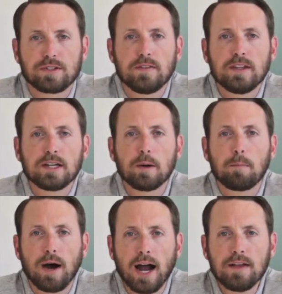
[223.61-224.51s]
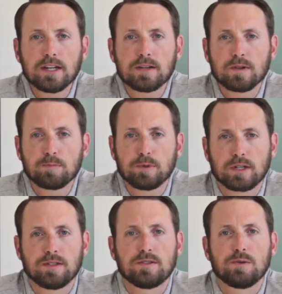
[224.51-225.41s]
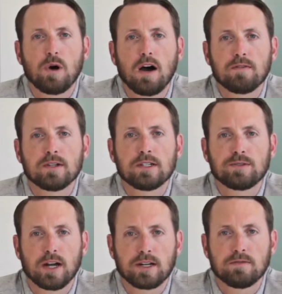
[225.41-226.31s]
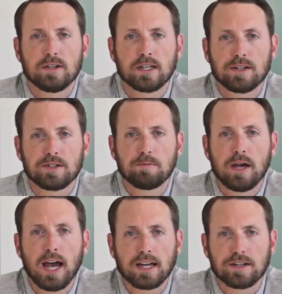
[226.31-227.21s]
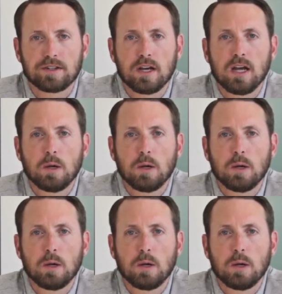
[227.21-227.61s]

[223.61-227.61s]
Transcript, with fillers: and then combine the different bookings to offer an attractive vacation package,